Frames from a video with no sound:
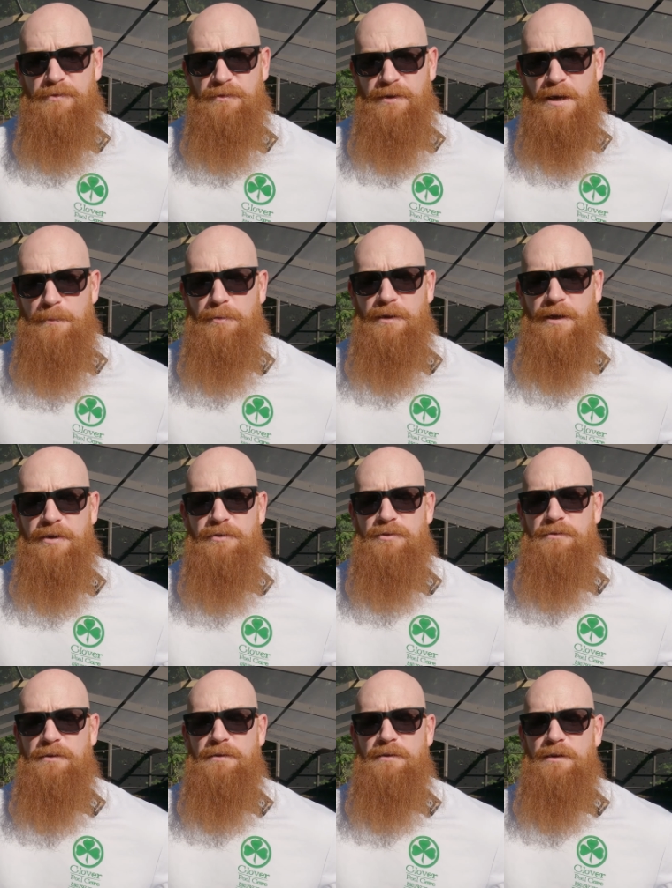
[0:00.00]

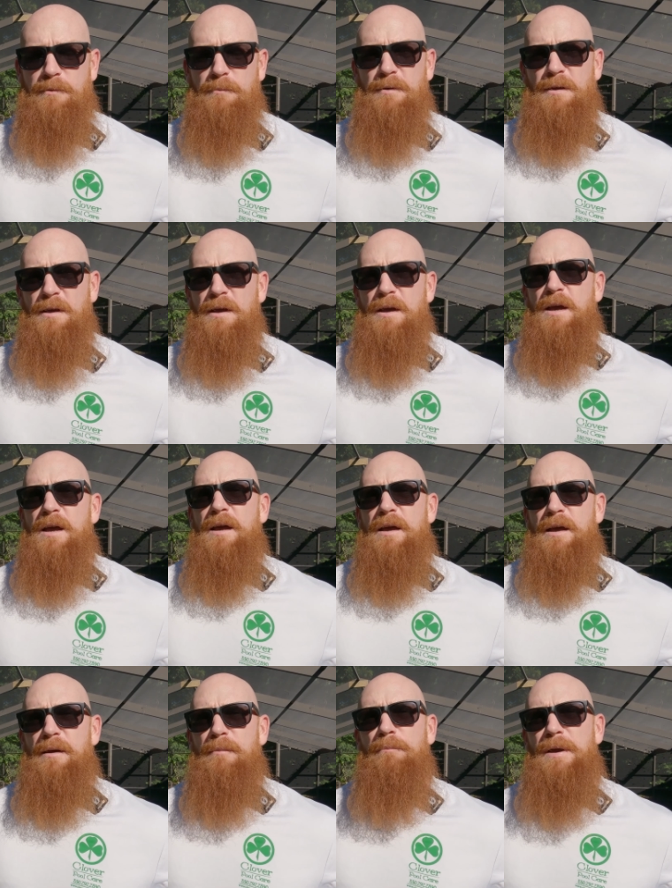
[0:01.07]
stabilizer in them,
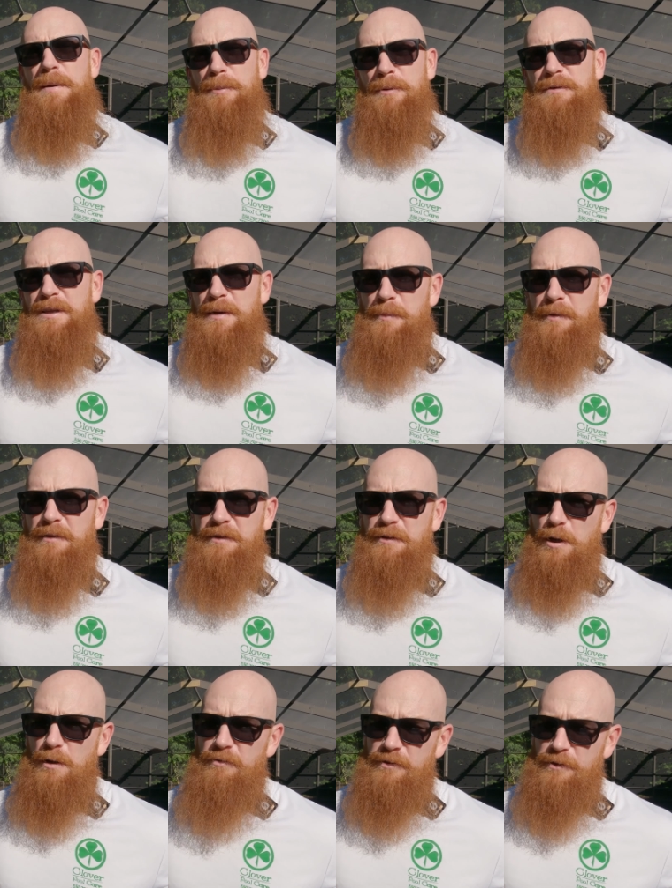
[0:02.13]
and people typically
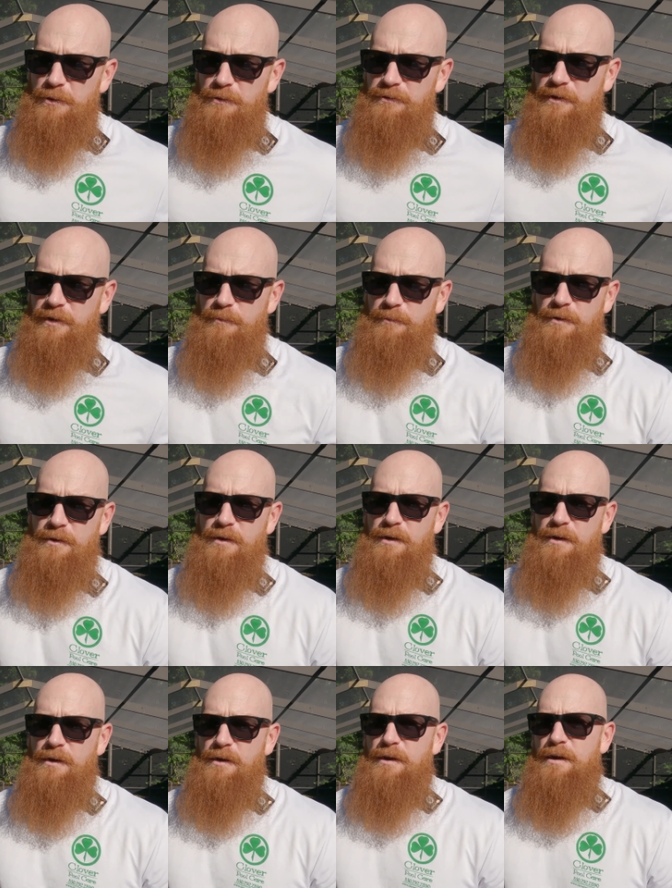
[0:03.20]
overuse them.
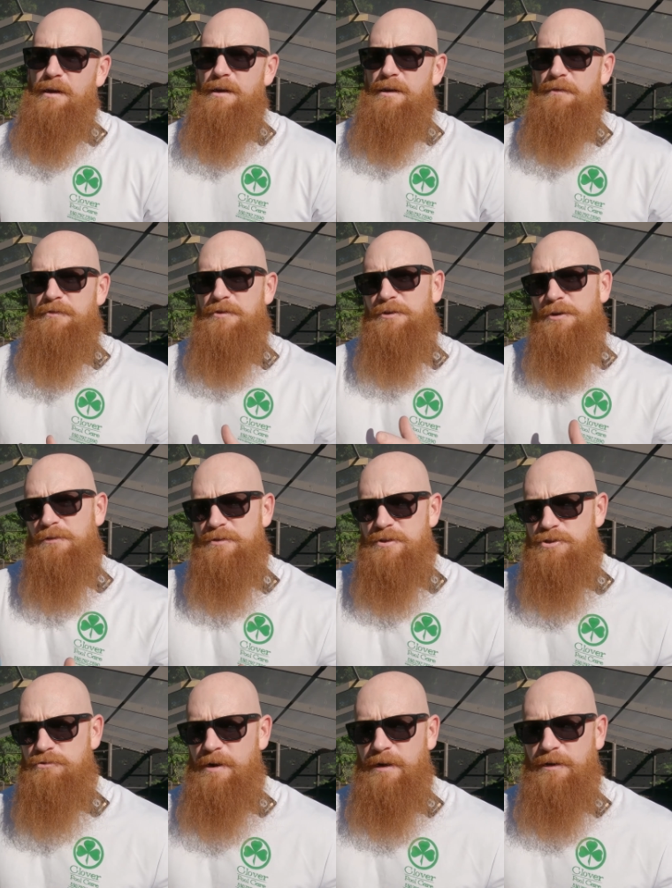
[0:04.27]
If you're using
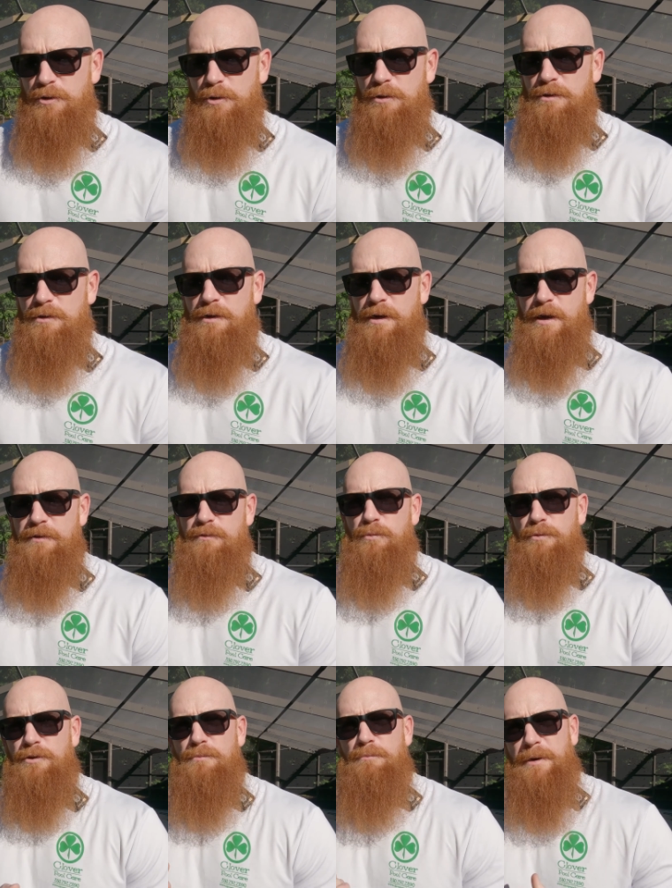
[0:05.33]
trichlor as
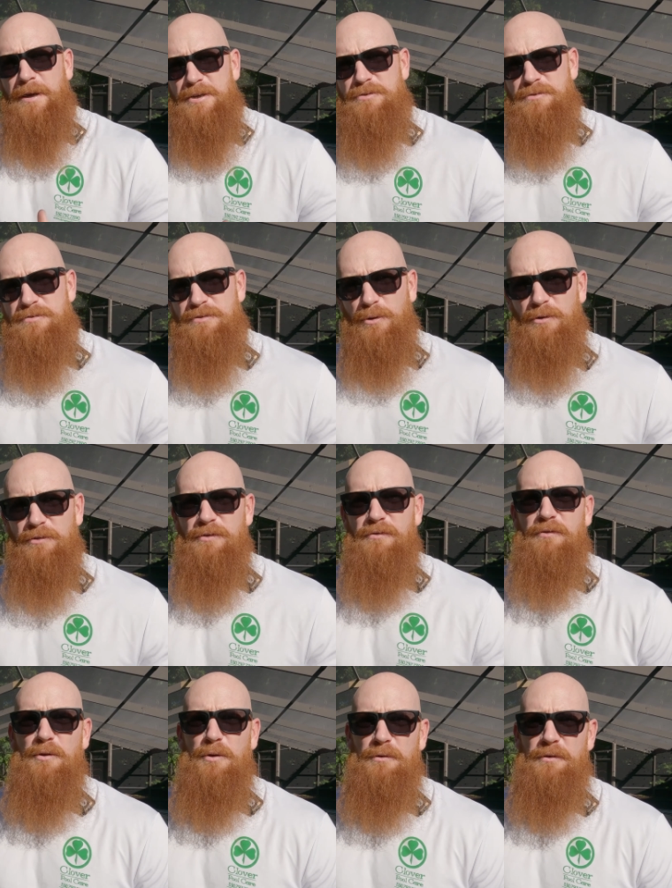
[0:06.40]
your major source of
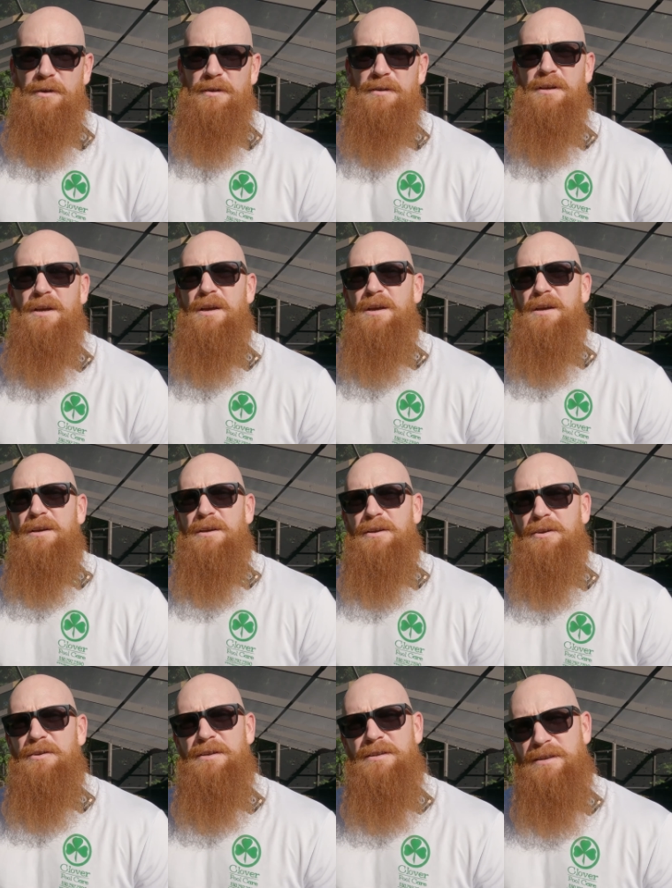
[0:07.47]
chlorine,
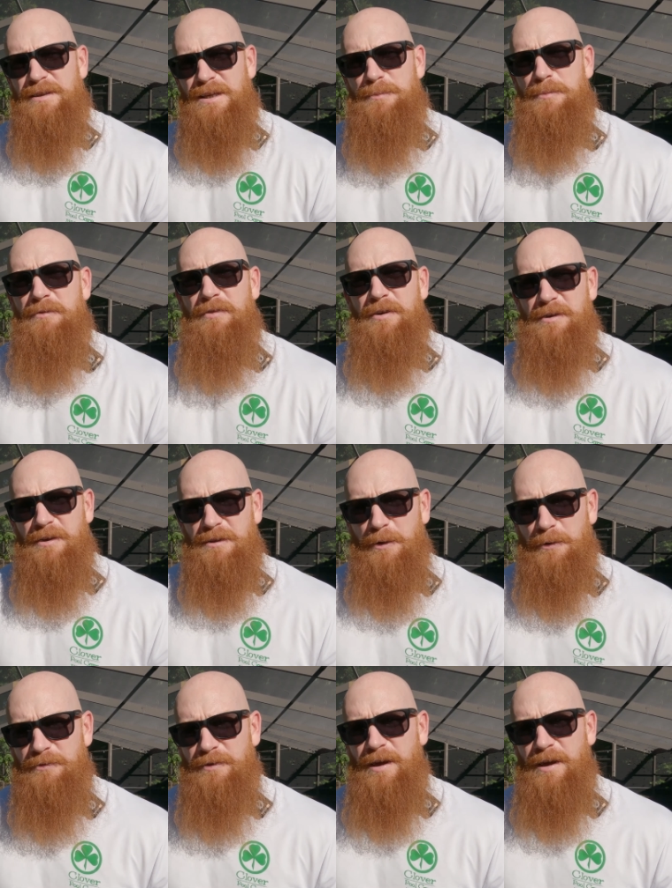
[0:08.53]
you need to keep a very close